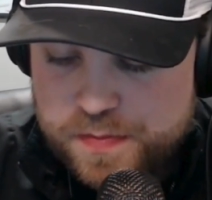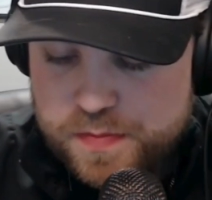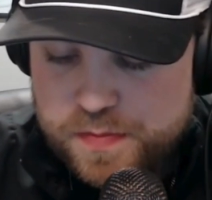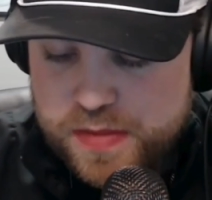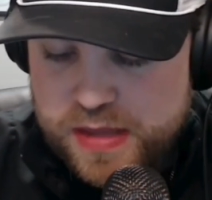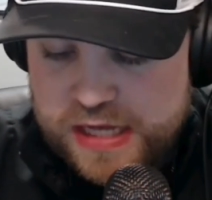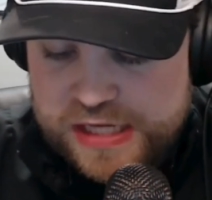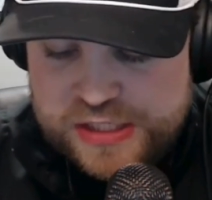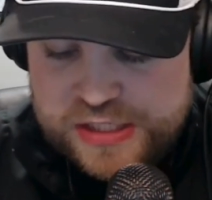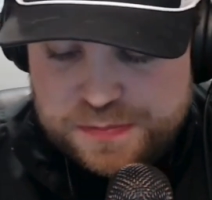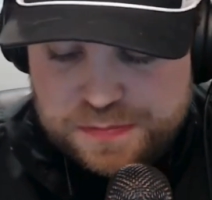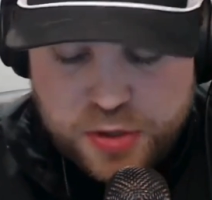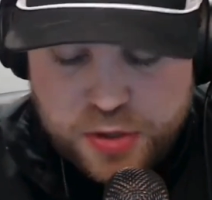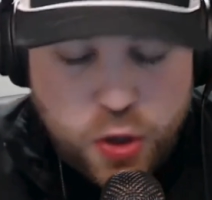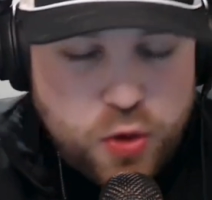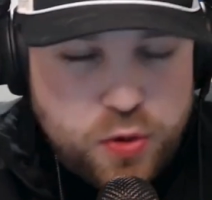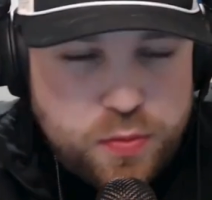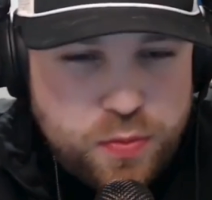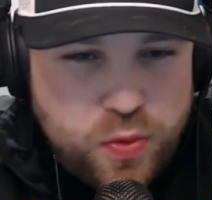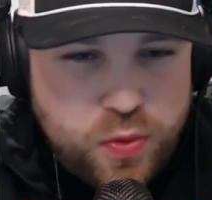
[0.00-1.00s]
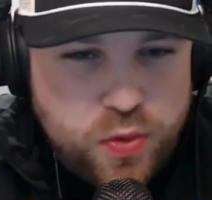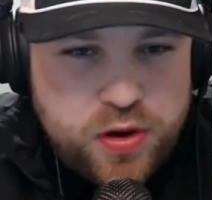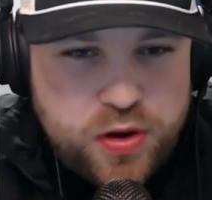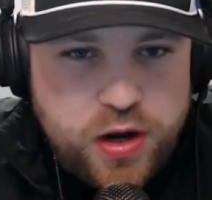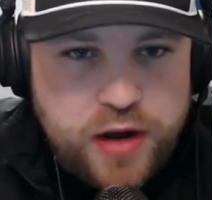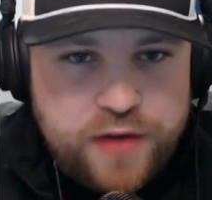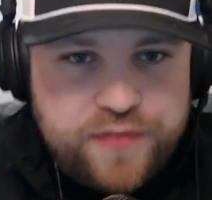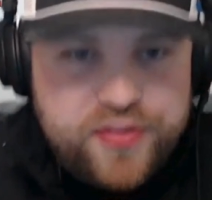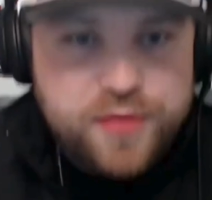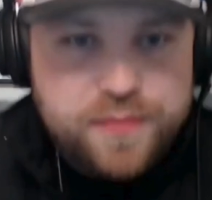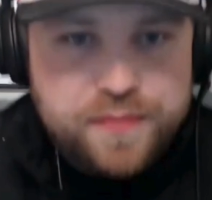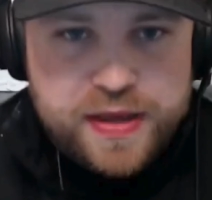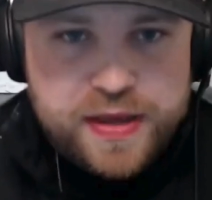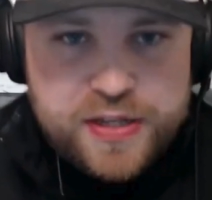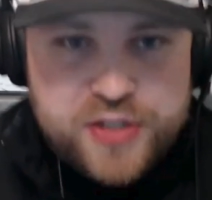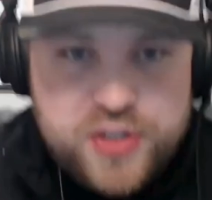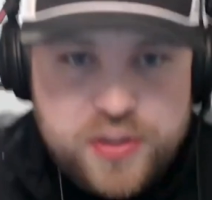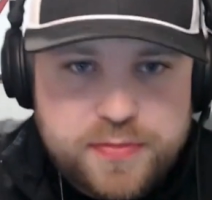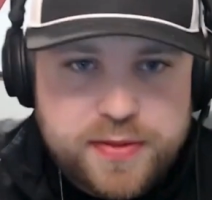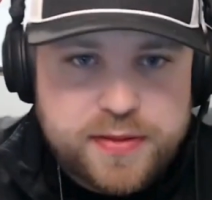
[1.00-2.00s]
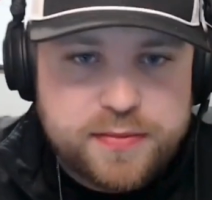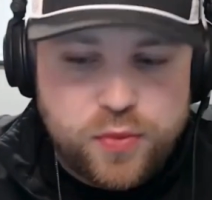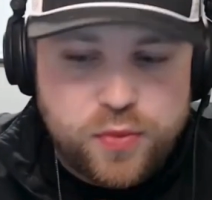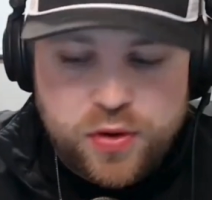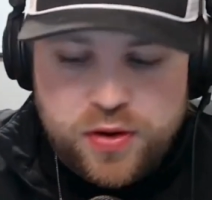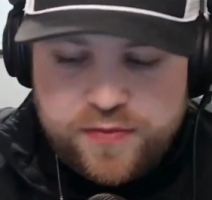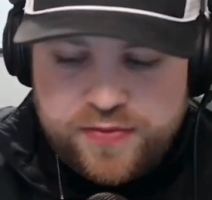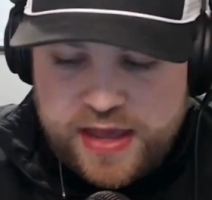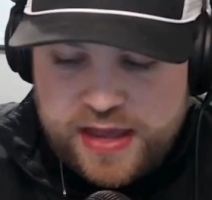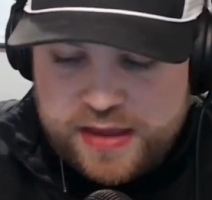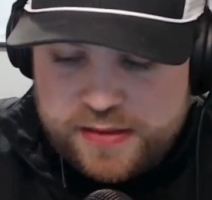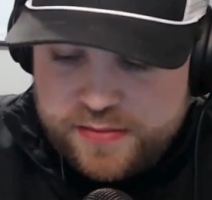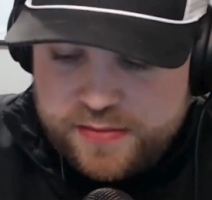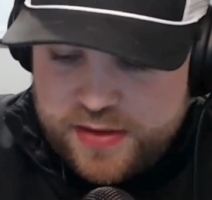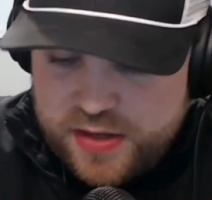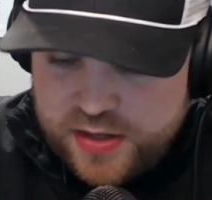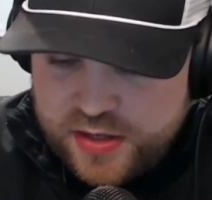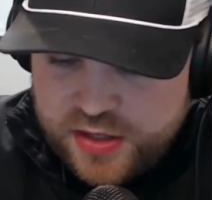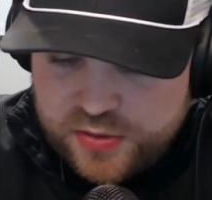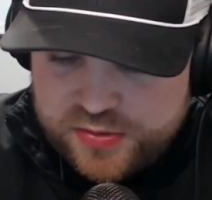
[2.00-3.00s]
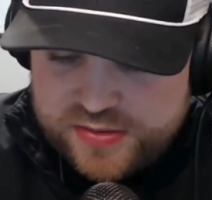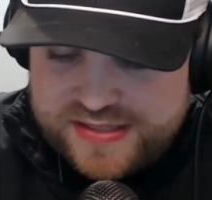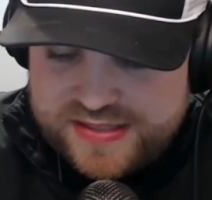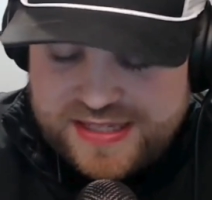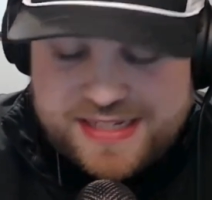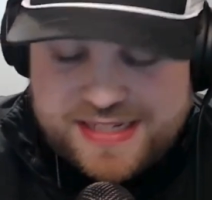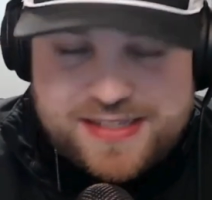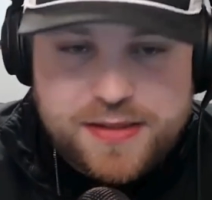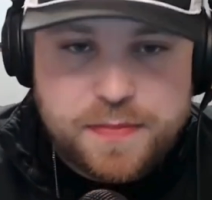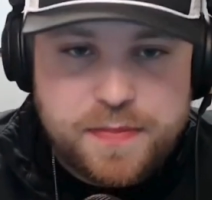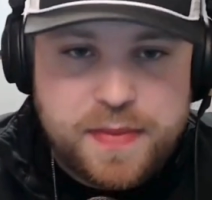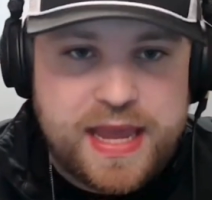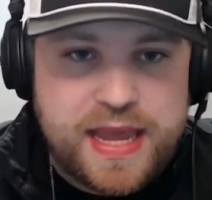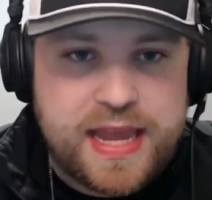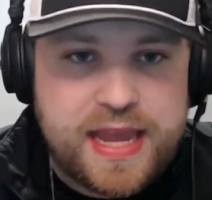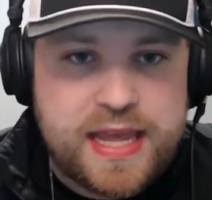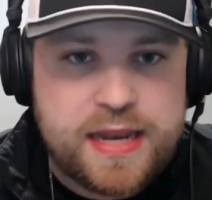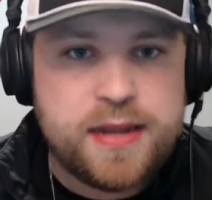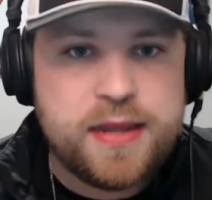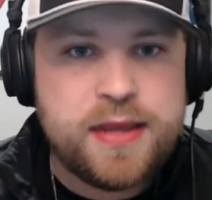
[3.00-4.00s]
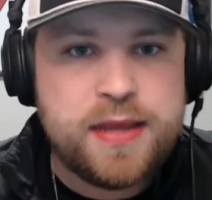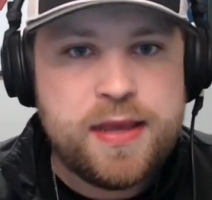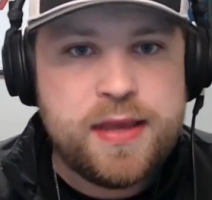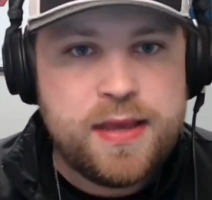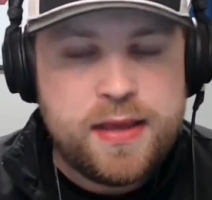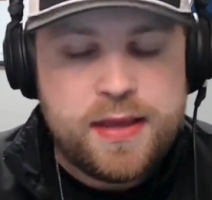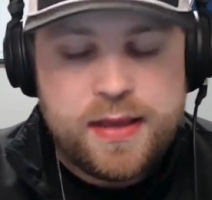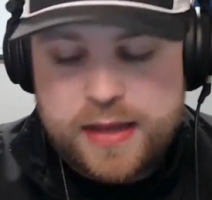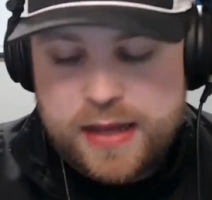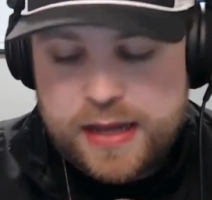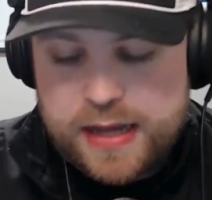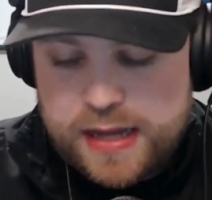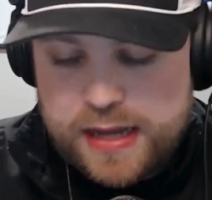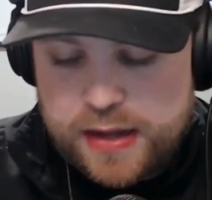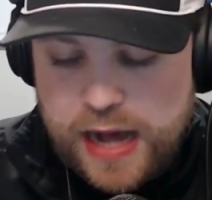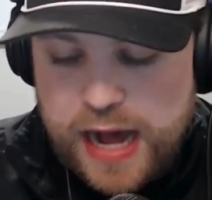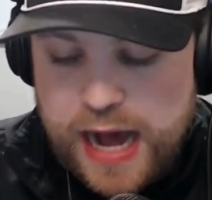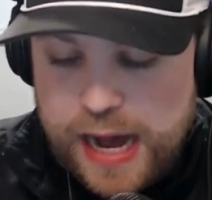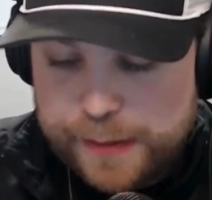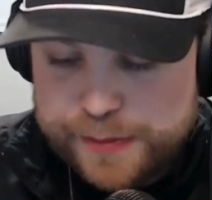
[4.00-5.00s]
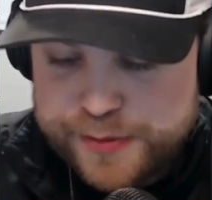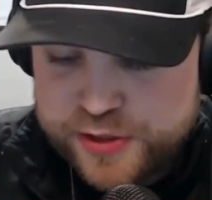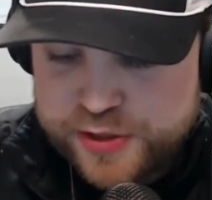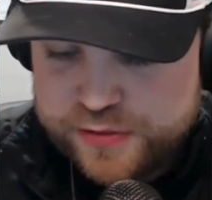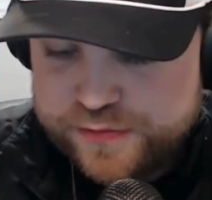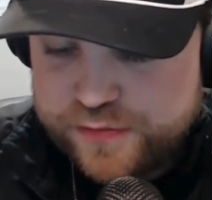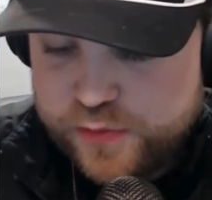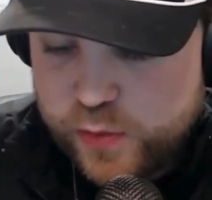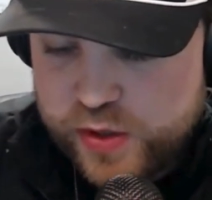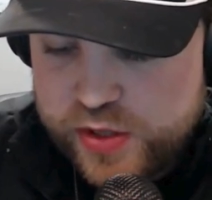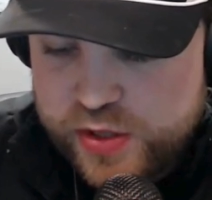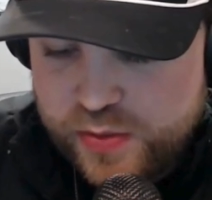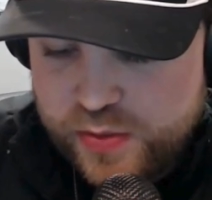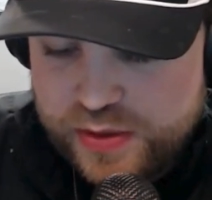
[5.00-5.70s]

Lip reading: explode more off the bench and be more of that, sixth man option for you.